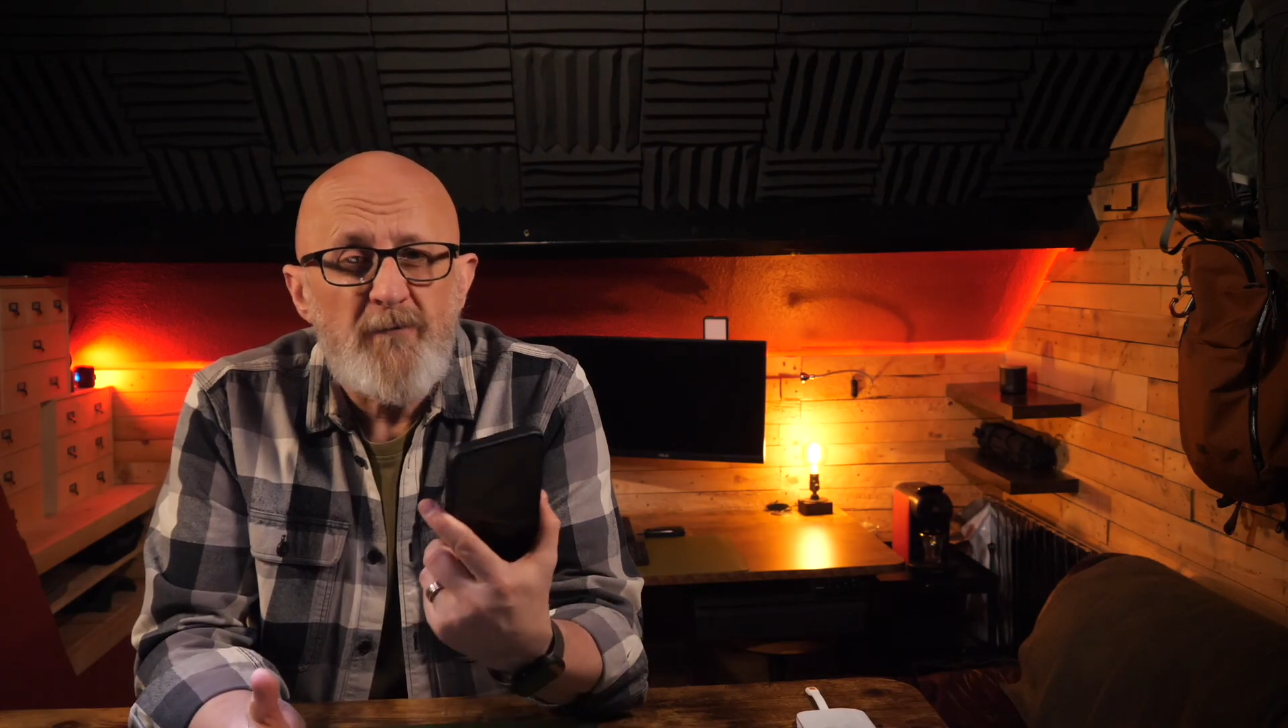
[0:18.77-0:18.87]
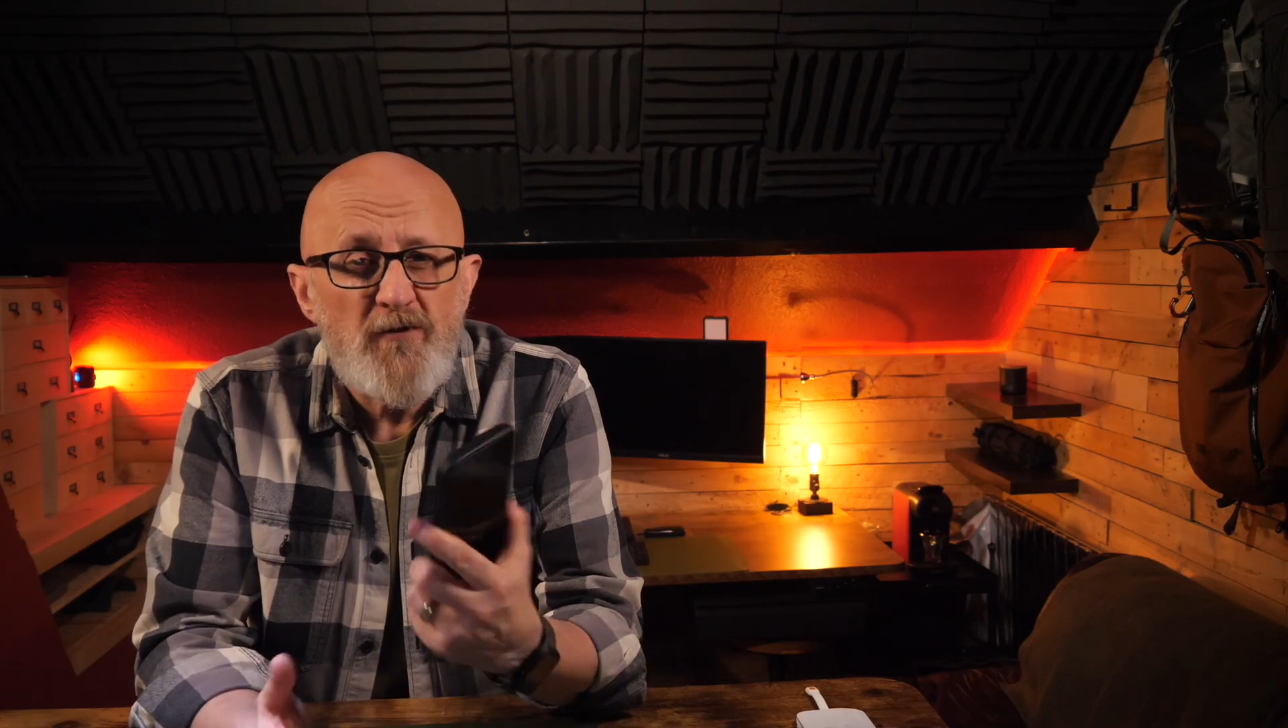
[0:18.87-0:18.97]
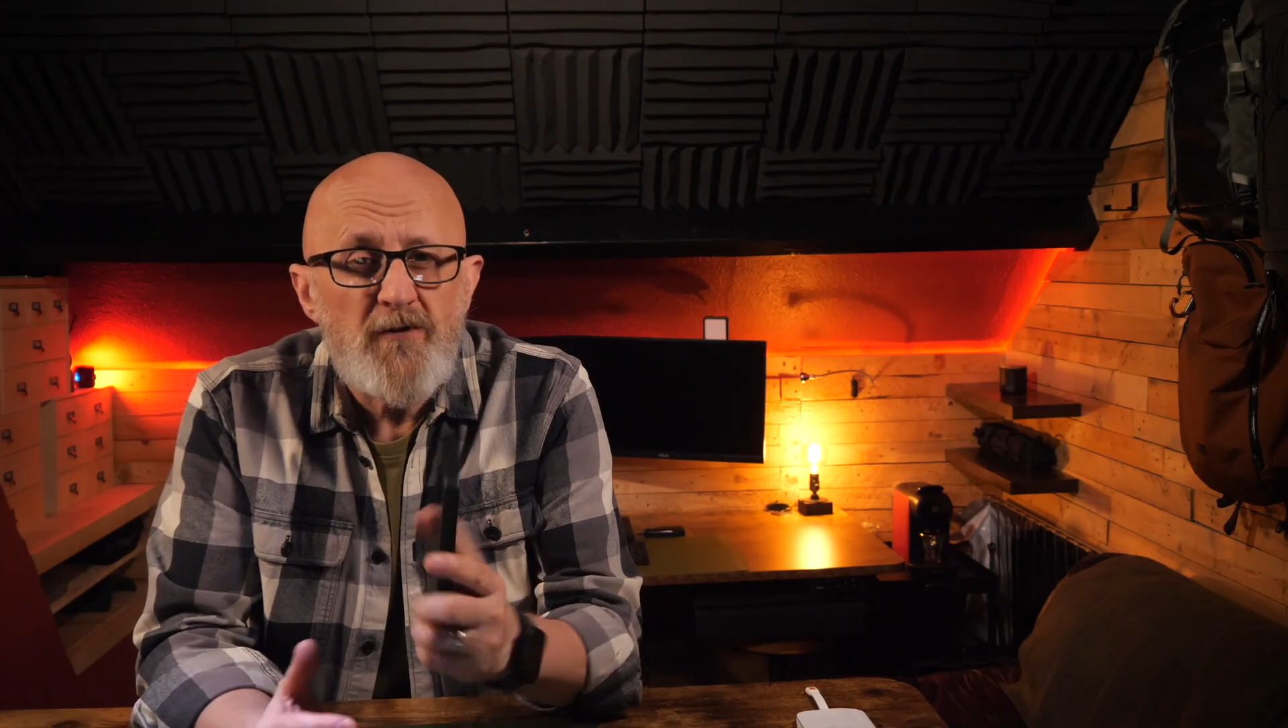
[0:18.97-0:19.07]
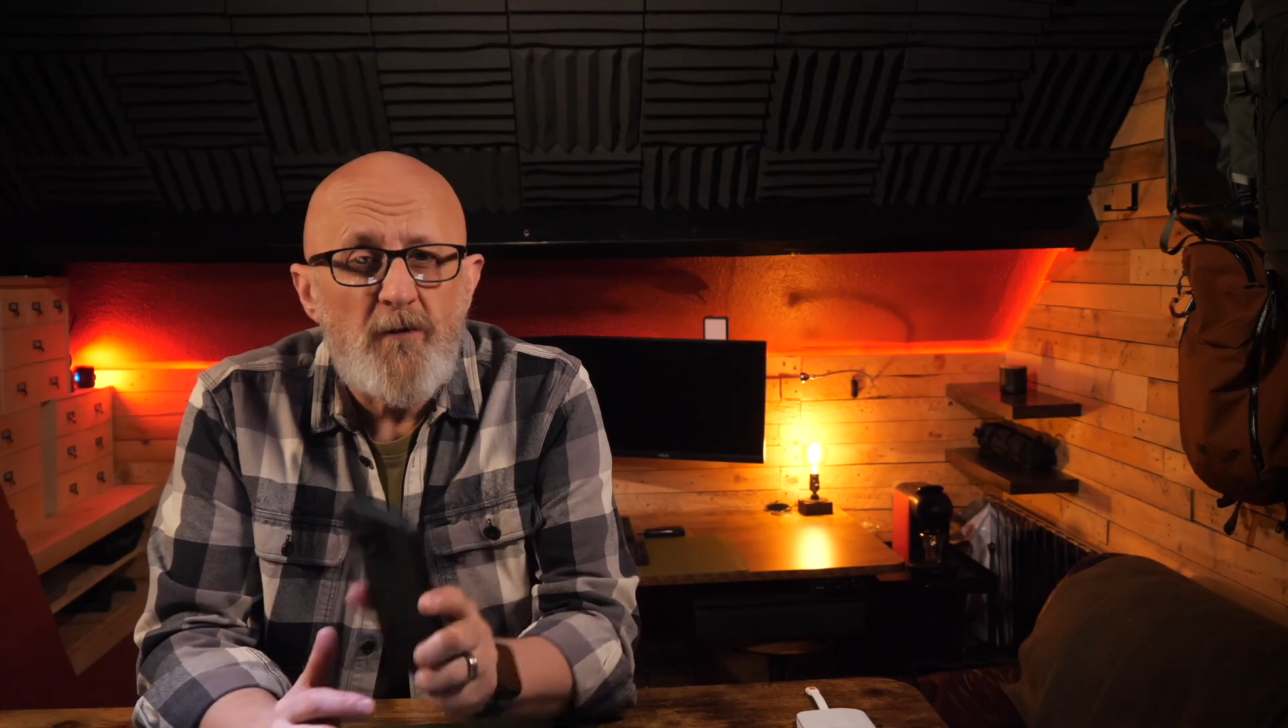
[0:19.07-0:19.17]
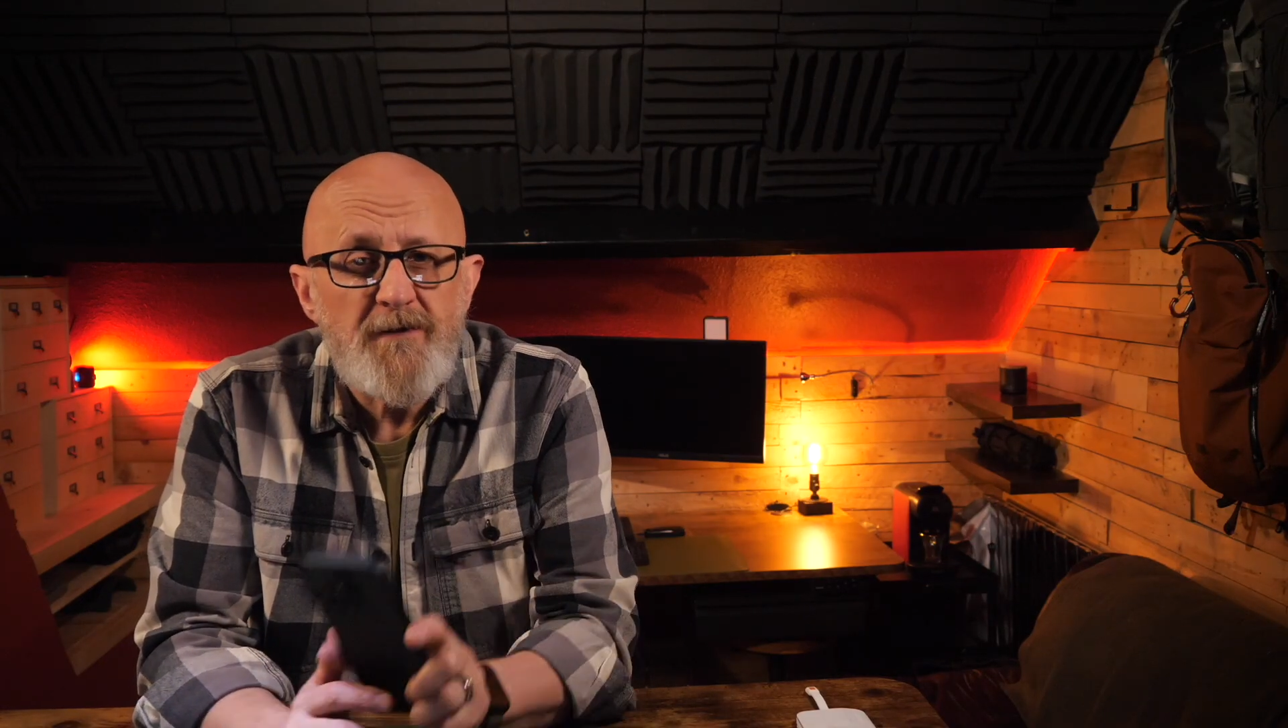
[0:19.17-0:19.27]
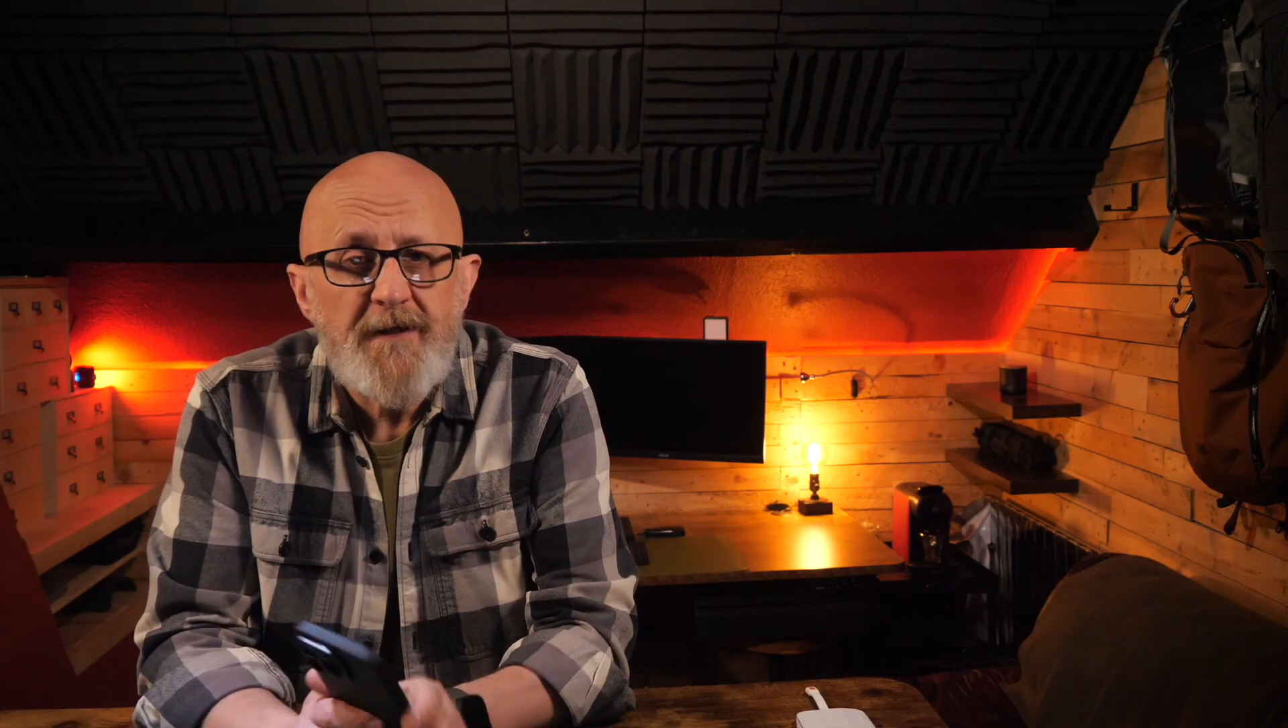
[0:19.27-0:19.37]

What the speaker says: much always